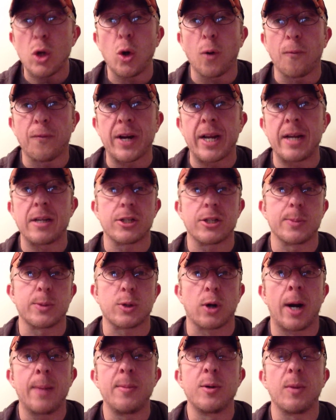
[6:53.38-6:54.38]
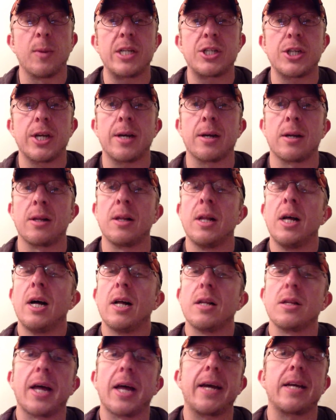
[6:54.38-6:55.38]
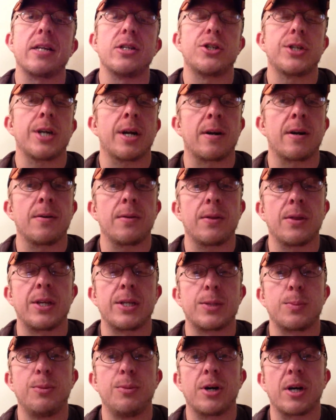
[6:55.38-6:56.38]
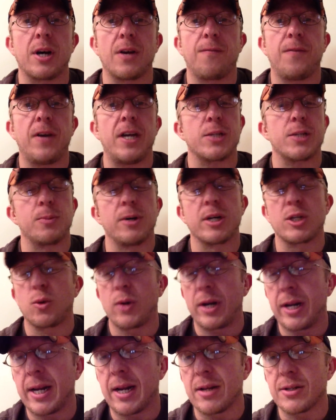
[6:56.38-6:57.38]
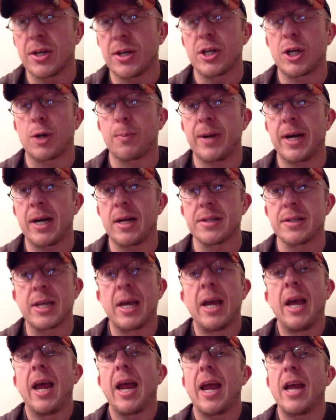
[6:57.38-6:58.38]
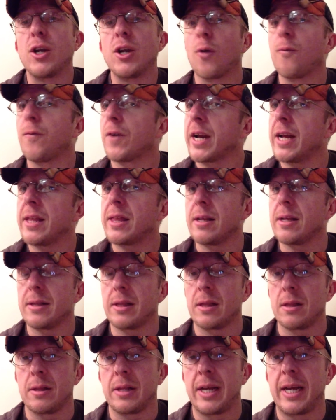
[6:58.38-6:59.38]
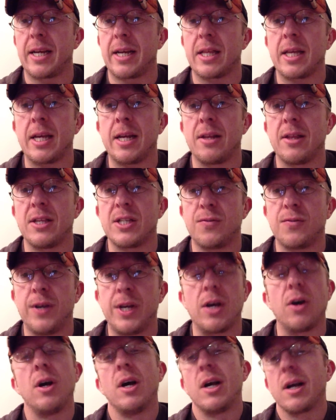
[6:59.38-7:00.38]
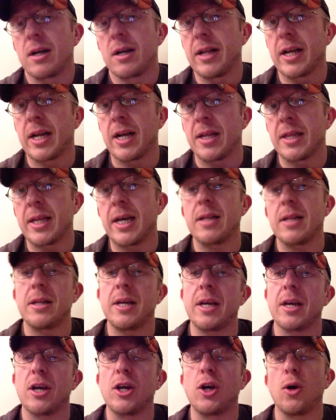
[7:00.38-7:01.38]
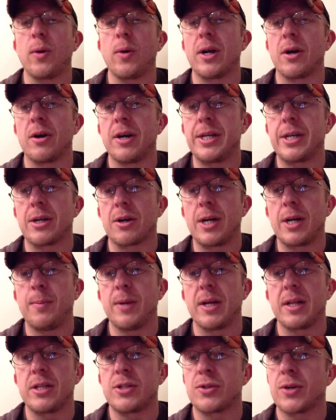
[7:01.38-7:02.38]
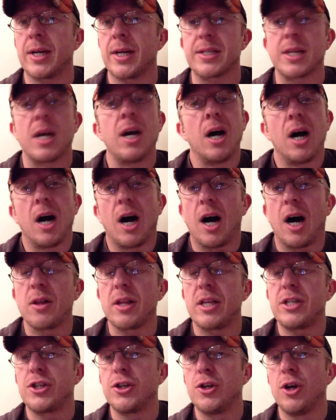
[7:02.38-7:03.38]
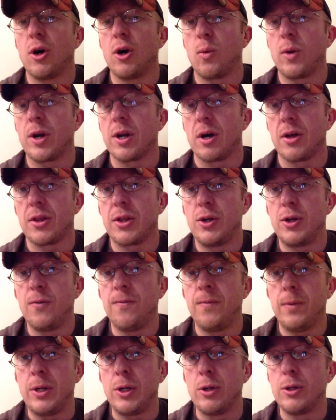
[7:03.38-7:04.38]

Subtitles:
Don't forget to subscribe to my channel, like and share this book on Facebook, tweet it out to all your pals, and don't forget the link at the end of this video. Click on that link, go enter in your email address. I'll let you know when all the new